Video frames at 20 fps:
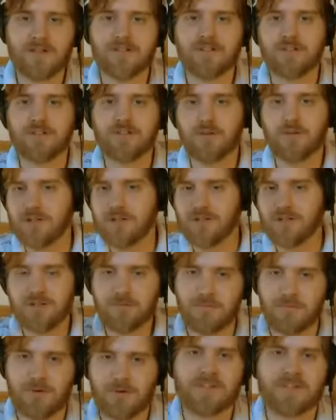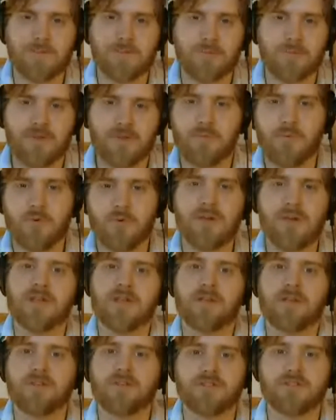They show that she breaks up with a
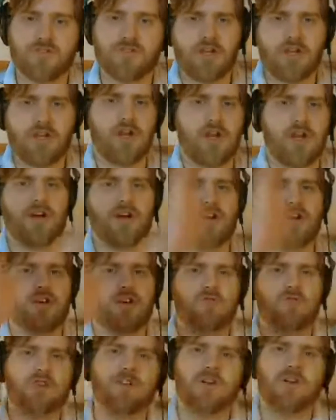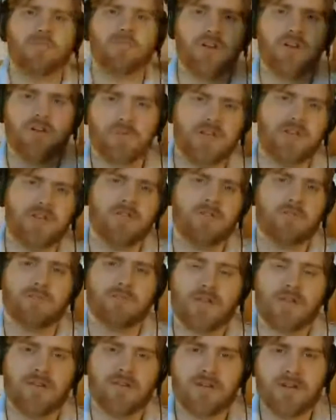boy, because she's like, "Oh, well, I'm going to be
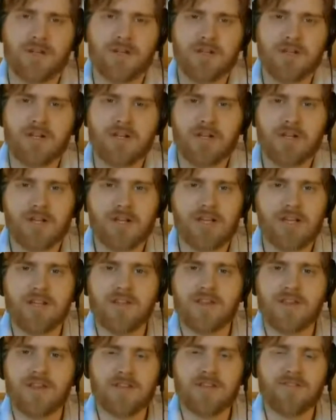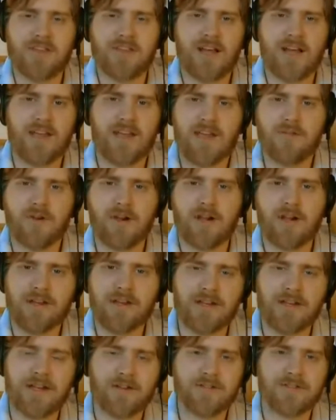big in, in the C I A right
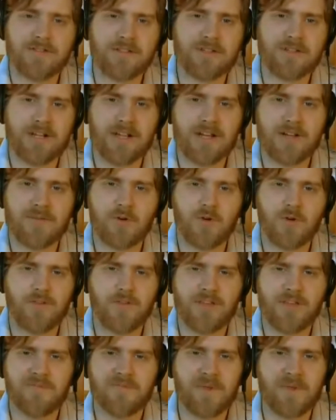now, so I got to, or the